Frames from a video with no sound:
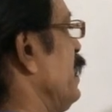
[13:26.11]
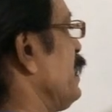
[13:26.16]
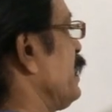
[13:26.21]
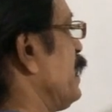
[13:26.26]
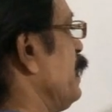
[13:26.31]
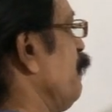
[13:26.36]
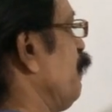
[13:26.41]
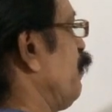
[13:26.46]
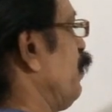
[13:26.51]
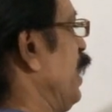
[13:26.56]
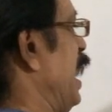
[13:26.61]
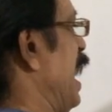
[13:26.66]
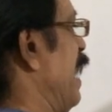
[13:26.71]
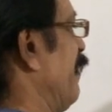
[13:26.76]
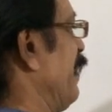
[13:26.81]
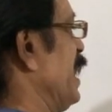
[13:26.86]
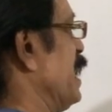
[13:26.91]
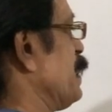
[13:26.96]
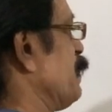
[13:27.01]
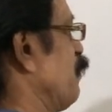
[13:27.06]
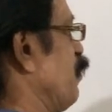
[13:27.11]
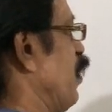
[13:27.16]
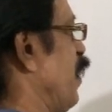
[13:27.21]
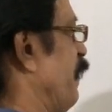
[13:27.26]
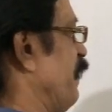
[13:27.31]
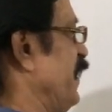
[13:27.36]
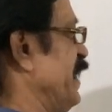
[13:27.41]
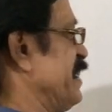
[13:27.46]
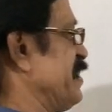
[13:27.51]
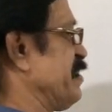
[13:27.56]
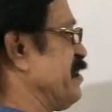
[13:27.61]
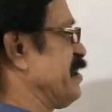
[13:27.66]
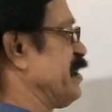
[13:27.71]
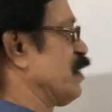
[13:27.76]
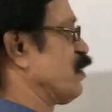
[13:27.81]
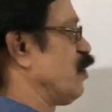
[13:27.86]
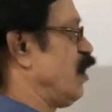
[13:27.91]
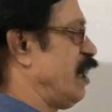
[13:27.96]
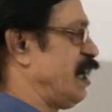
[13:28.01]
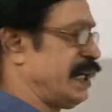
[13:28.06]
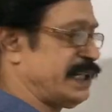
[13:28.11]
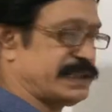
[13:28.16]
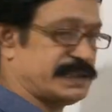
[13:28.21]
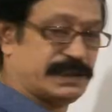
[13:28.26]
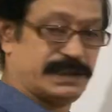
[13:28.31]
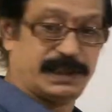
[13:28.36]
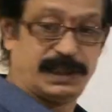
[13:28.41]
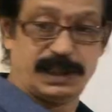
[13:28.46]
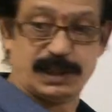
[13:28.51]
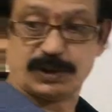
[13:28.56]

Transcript: Simple average profit is equal